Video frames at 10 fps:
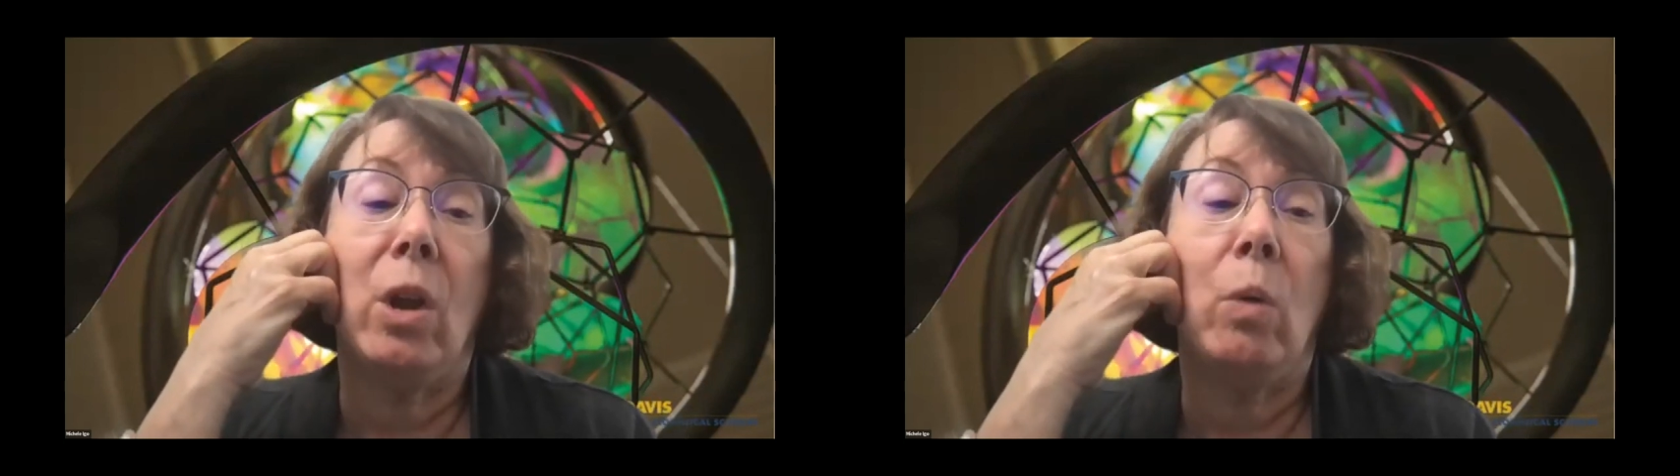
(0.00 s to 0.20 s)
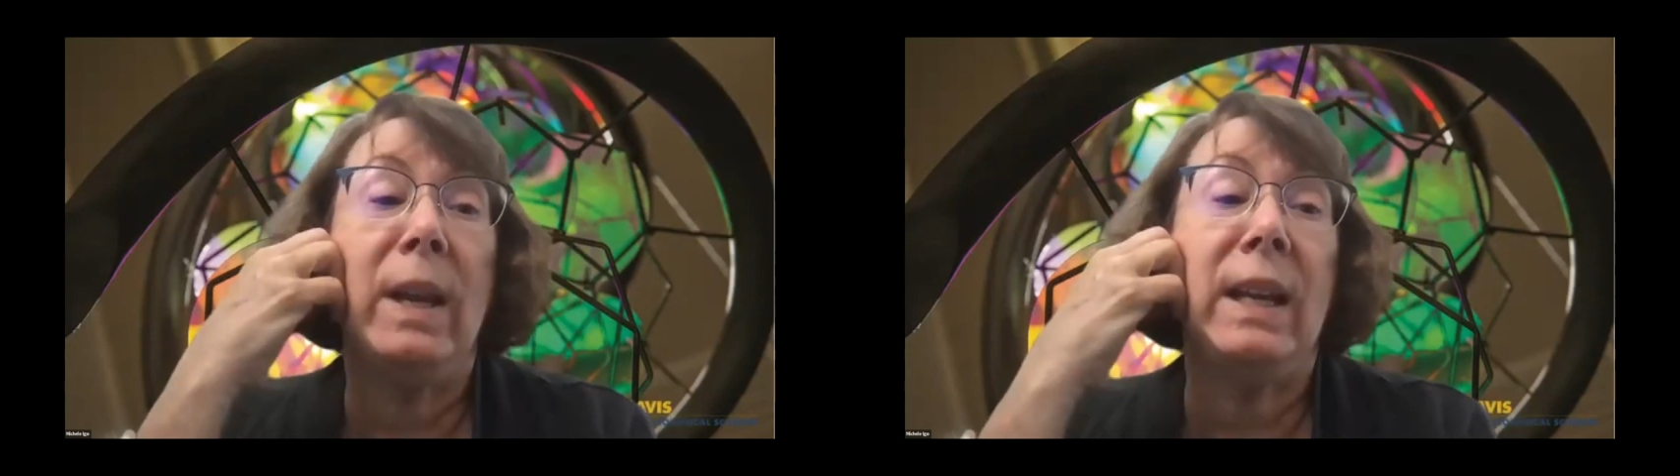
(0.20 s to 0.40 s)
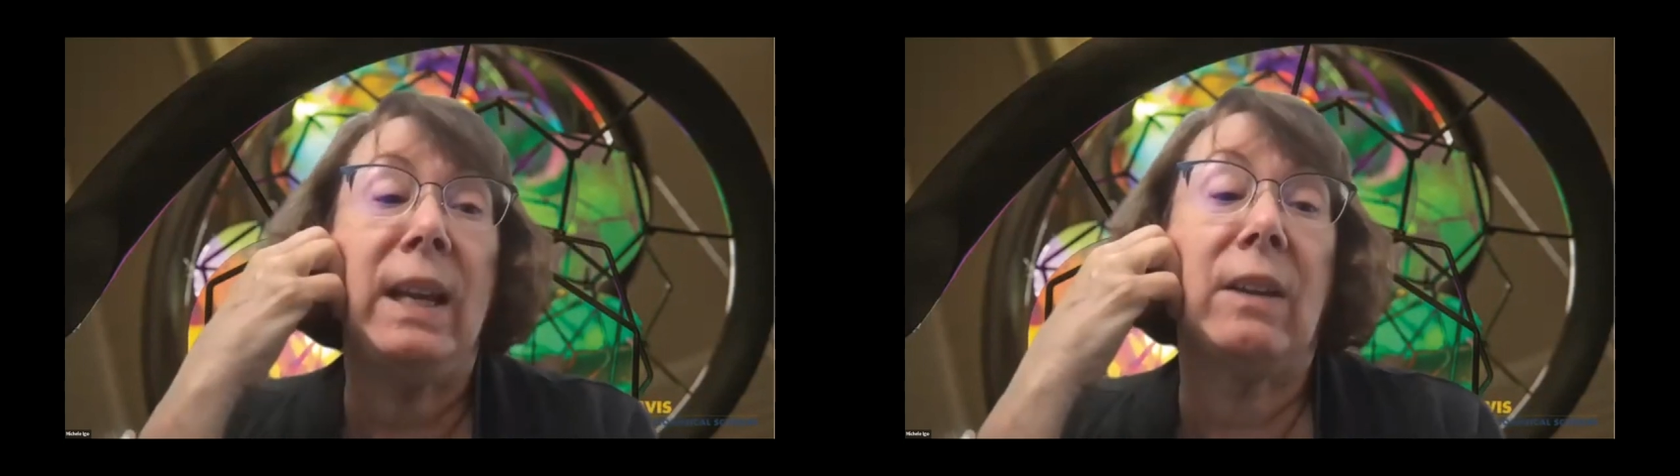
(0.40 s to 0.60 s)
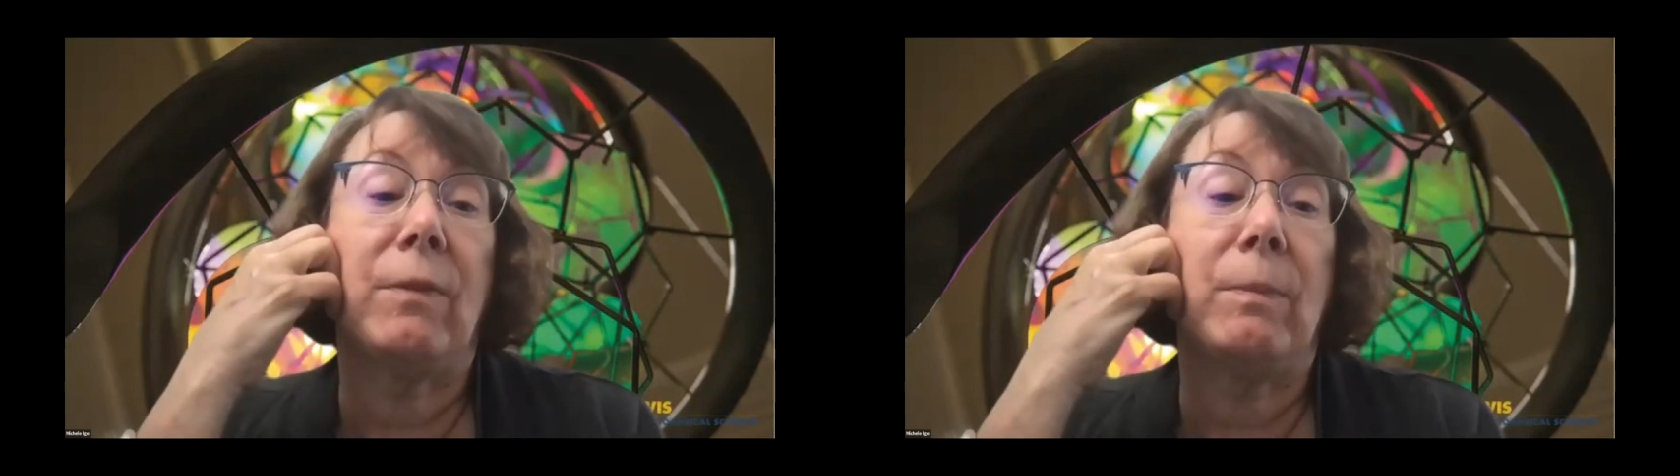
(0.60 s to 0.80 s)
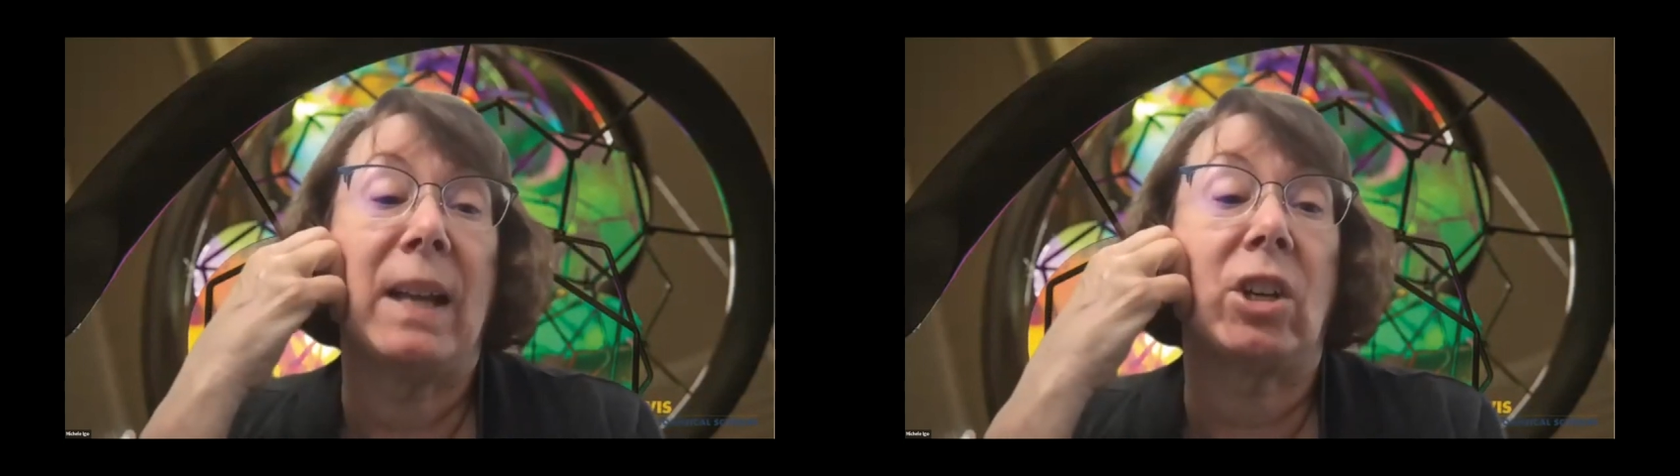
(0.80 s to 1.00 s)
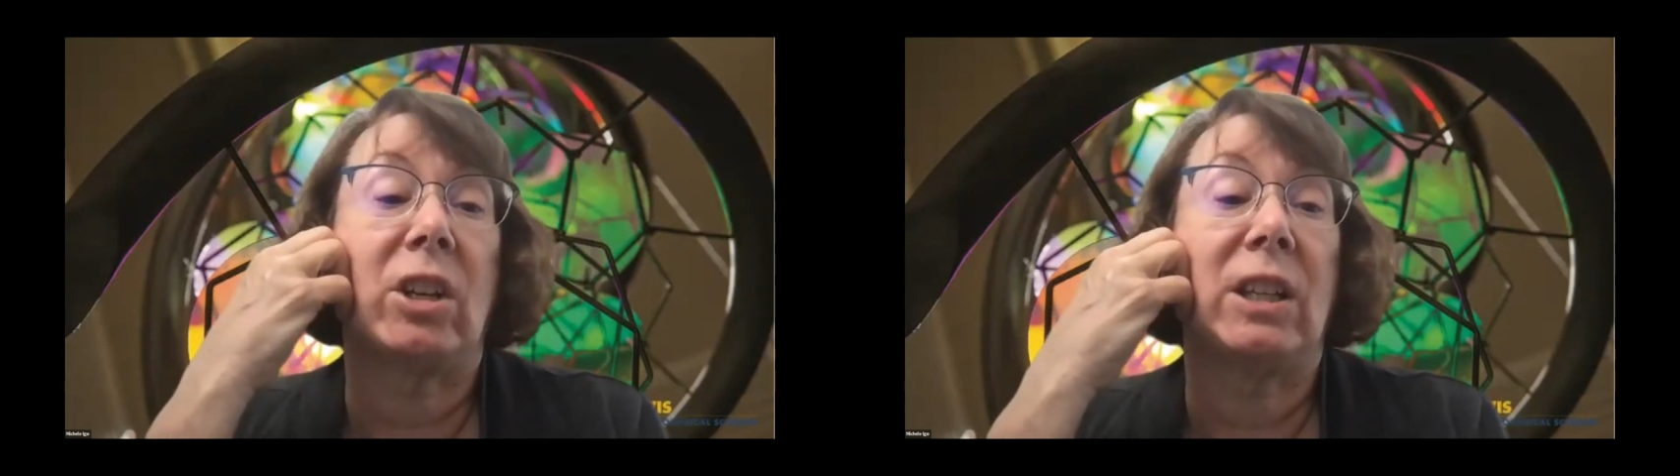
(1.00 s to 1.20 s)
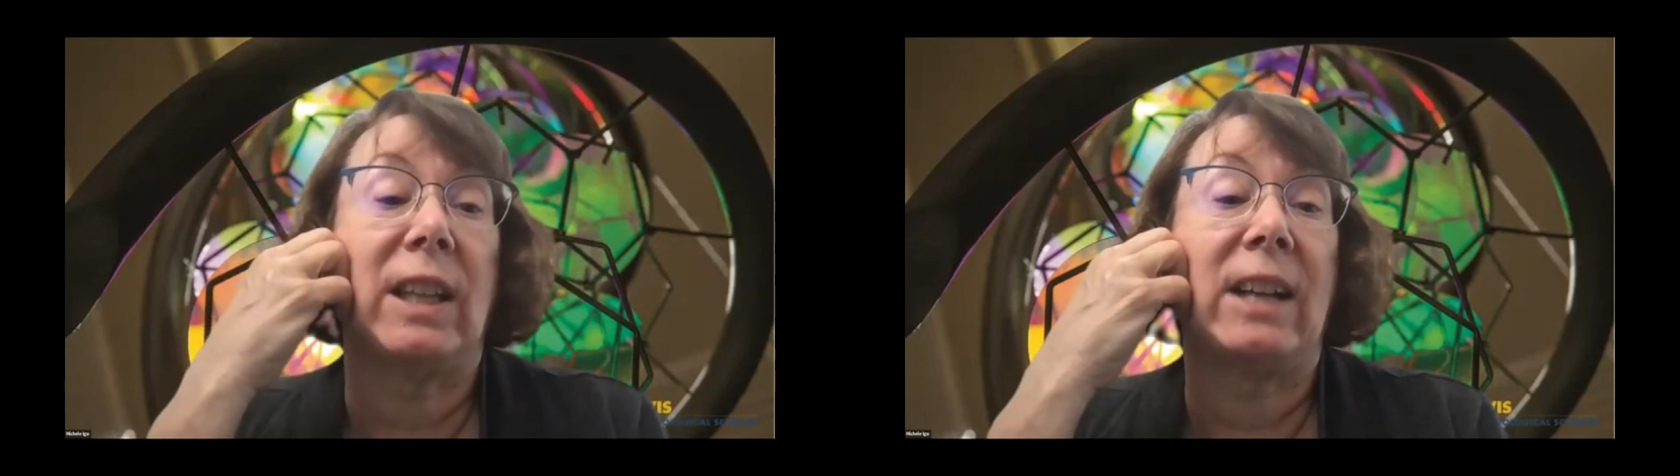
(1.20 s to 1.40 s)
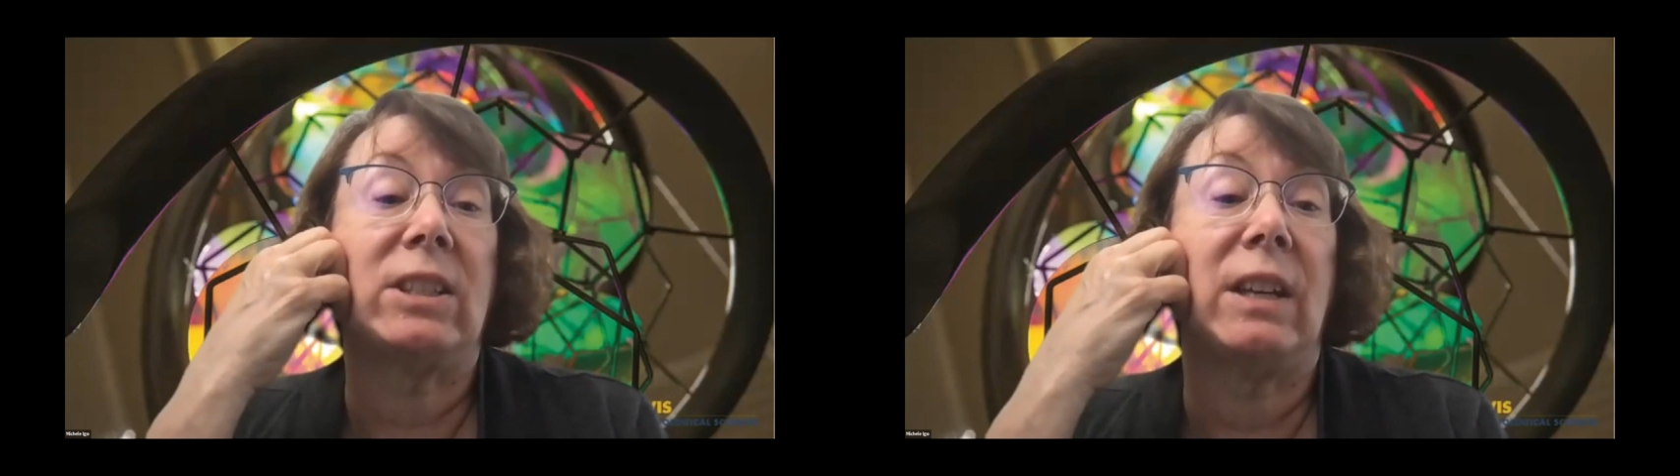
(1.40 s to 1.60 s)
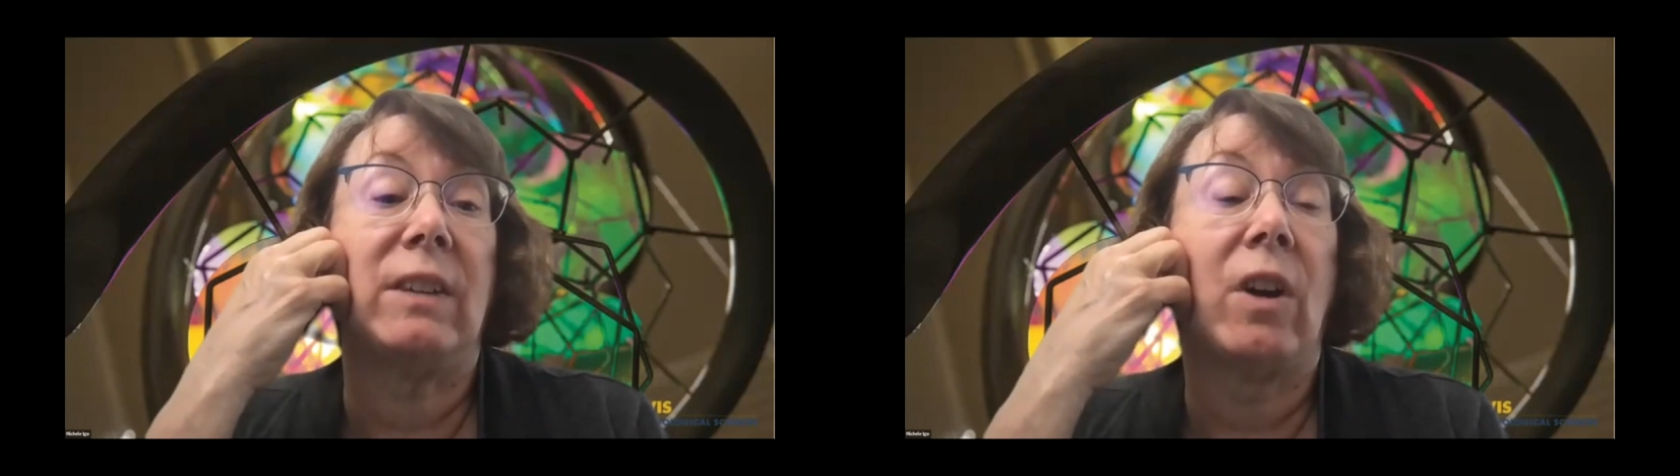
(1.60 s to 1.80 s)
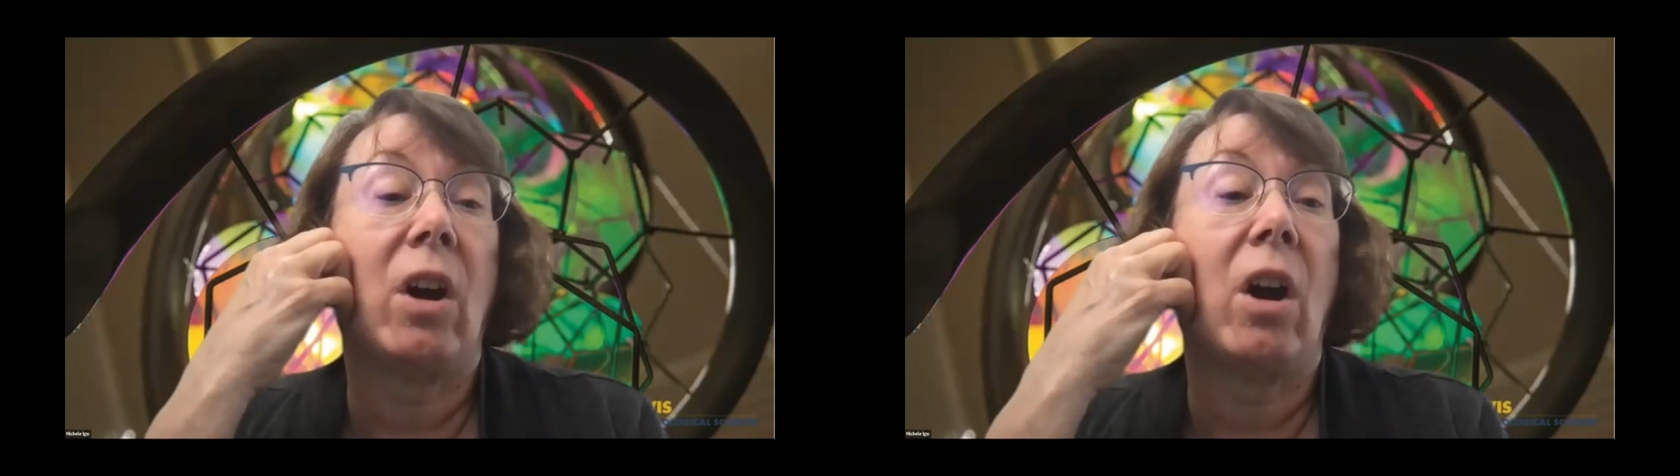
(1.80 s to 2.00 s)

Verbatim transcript: We give Mentor Collective